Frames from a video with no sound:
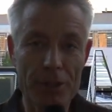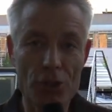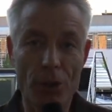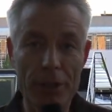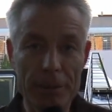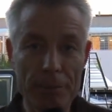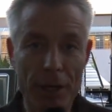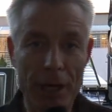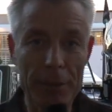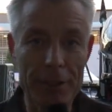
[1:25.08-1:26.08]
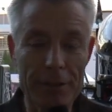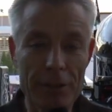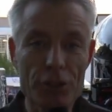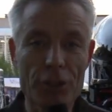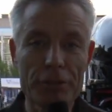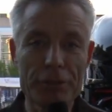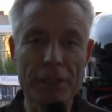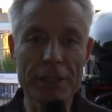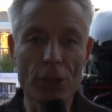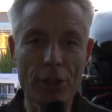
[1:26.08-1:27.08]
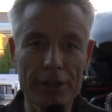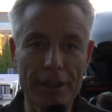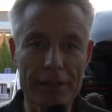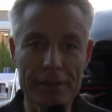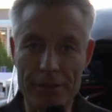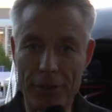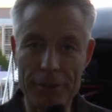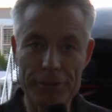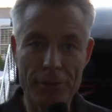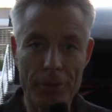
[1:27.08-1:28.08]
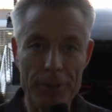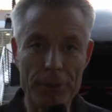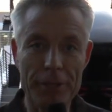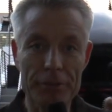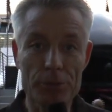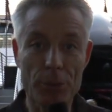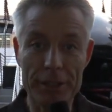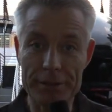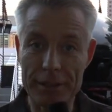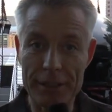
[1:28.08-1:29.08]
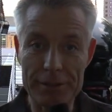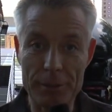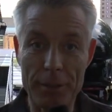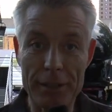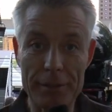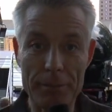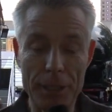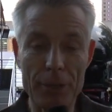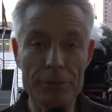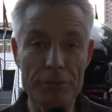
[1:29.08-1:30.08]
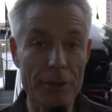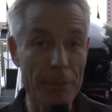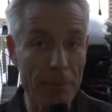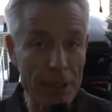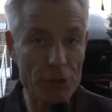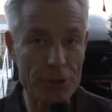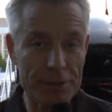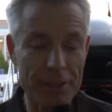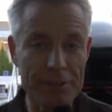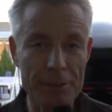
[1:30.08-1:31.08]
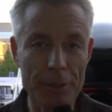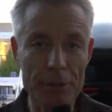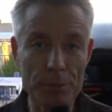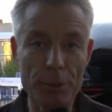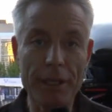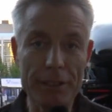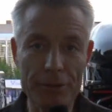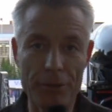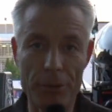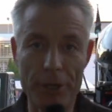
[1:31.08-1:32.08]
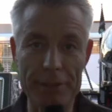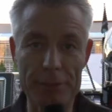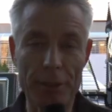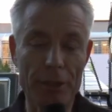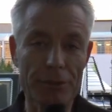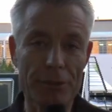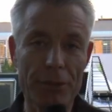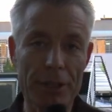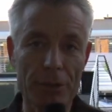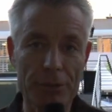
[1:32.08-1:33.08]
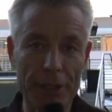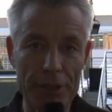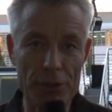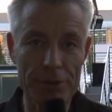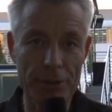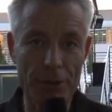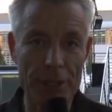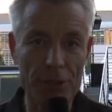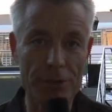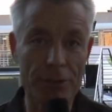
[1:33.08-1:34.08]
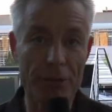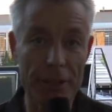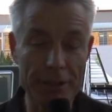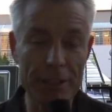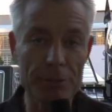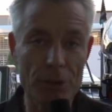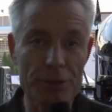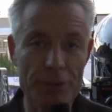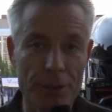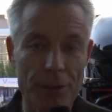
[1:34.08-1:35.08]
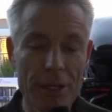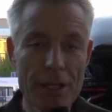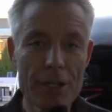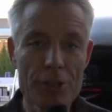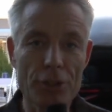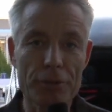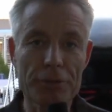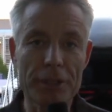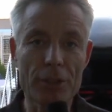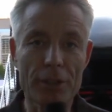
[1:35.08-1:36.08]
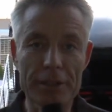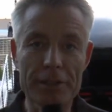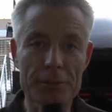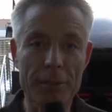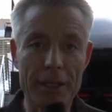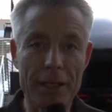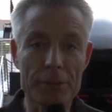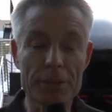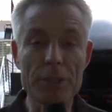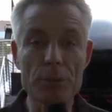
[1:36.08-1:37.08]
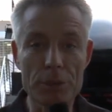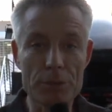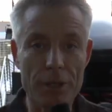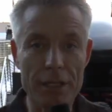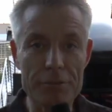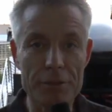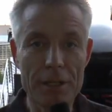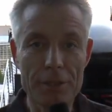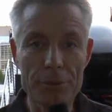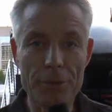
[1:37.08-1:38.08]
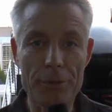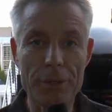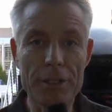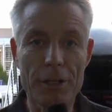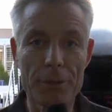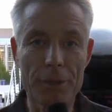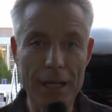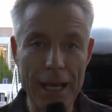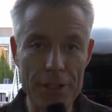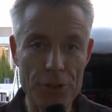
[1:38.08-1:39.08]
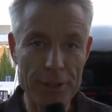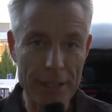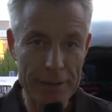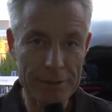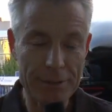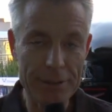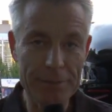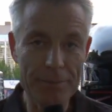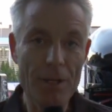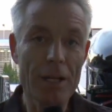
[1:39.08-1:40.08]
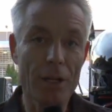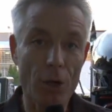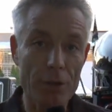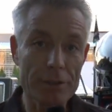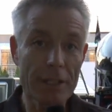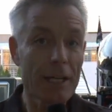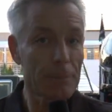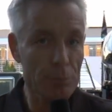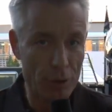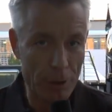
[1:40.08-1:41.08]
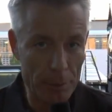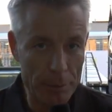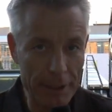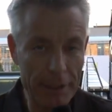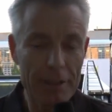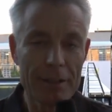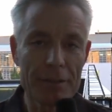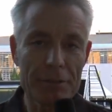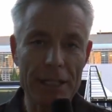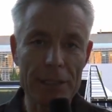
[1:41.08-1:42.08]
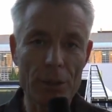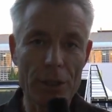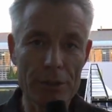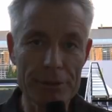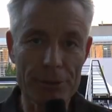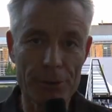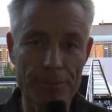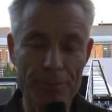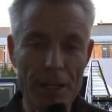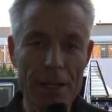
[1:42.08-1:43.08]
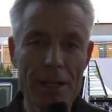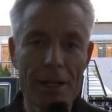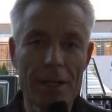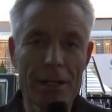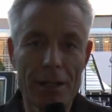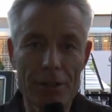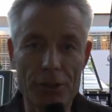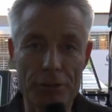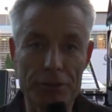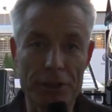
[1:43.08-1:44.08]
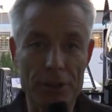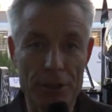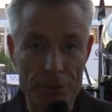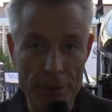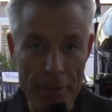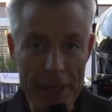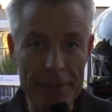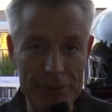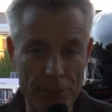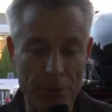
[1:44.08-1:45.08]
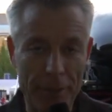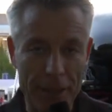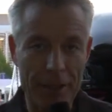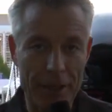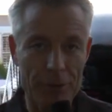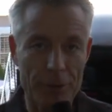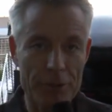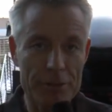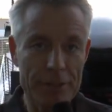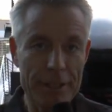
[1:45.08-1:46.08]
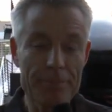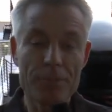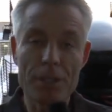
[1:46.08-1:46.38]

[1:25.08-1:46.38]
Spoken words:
Jolyon Palmer, Stoffel van Dorn, and those three drivers were very much discussed about prior to the race because of the contractual situations of their teams also. Stoffel van Dorn in his McLaren, he will drive with the Renault engine next season alongside probably Fernando Alonso. Stoffel van Dorn remains with McLaren, obviously.